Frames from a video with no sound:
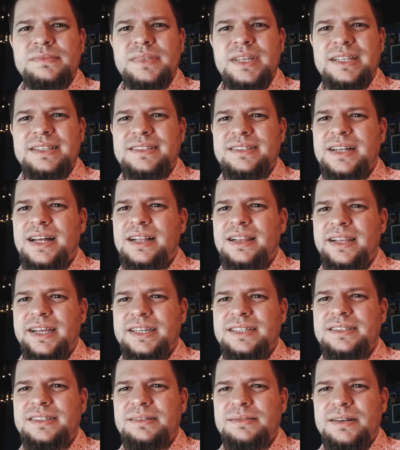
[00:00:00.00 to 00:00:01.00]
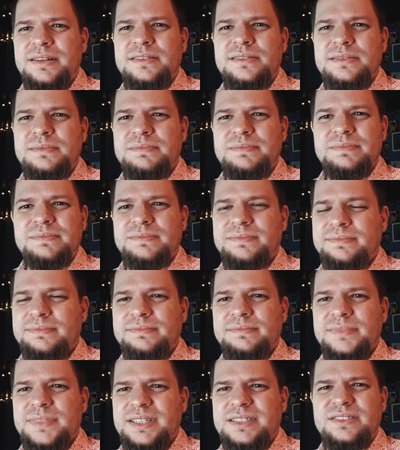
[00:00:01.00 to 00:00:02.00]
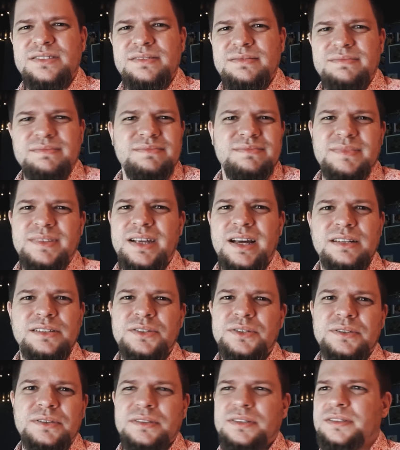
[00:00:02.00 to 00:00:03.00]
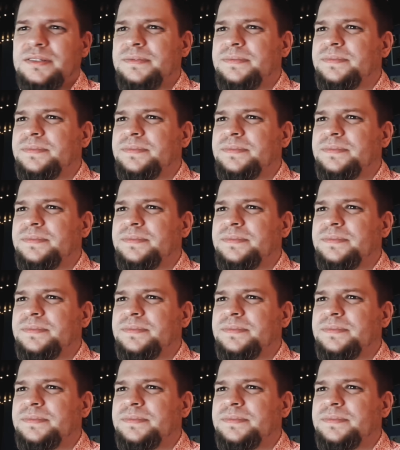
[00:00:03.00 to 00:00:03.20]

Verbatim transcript: It's not lazy, but it's not good.